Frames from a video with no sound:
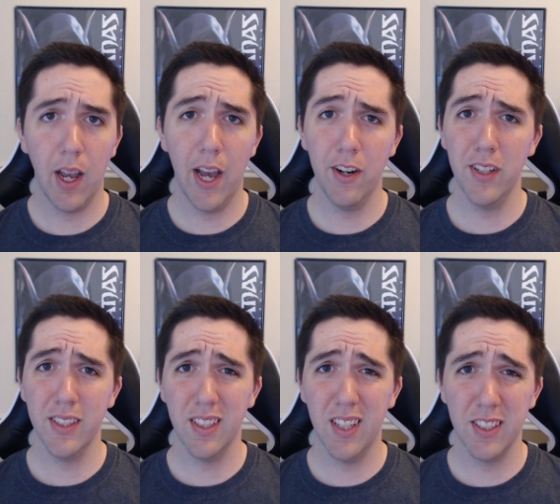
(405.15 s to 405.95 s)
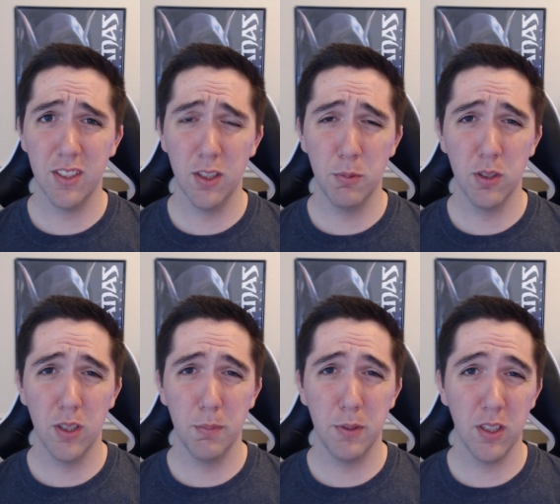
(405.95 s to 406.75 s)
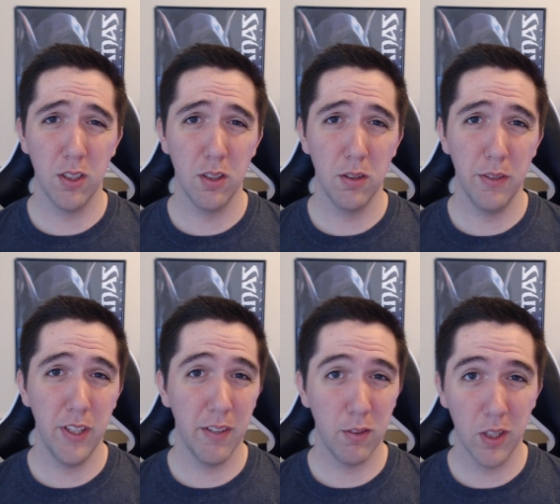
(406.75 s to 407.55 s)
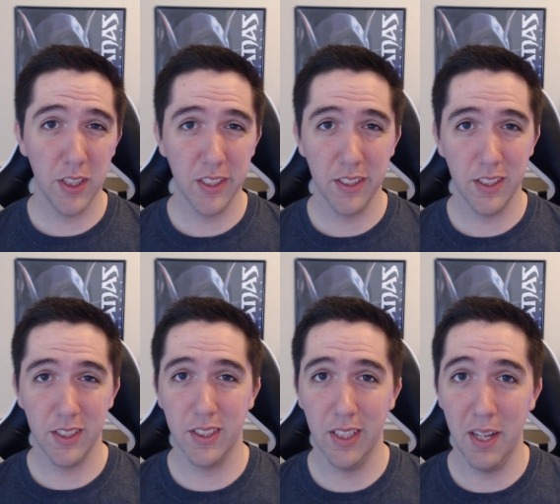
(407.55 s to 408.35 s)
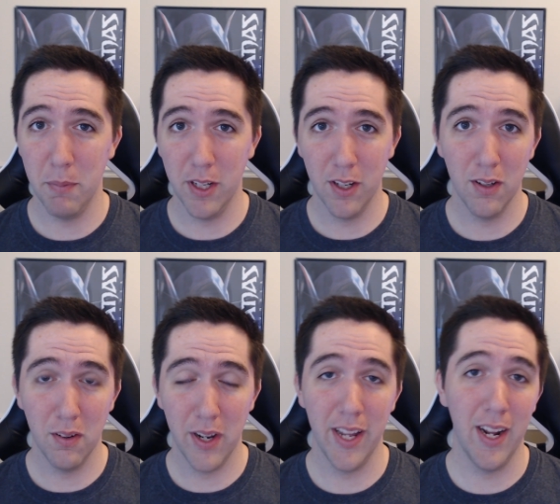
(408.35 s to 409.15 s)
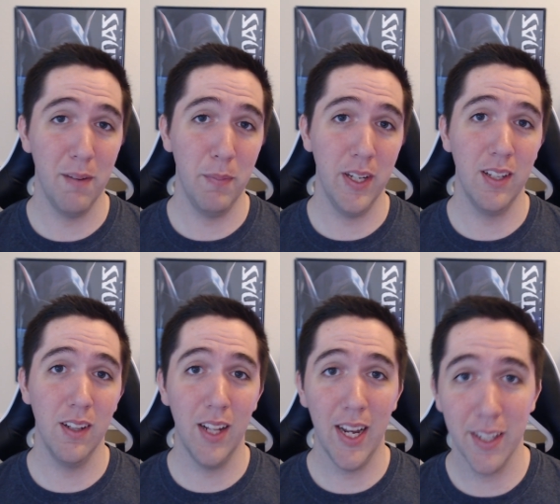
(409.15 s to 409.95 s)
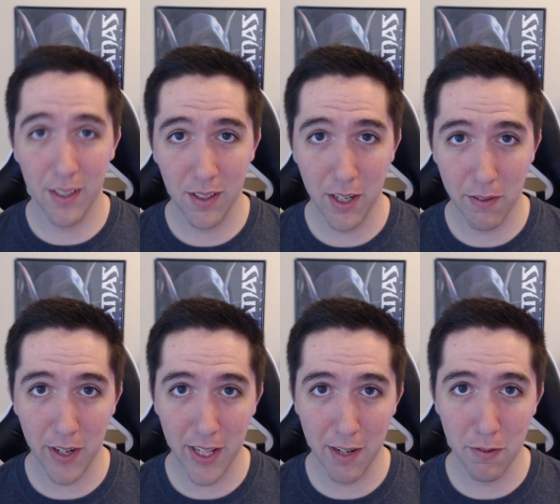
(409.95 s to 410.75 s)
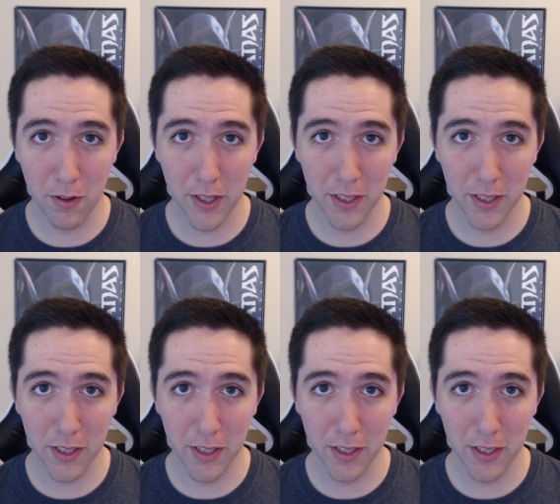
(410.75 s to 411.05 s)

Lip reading: I know that's a lot to absorb, so if you have questions, just let me know and I'd be glad to clarify that for you.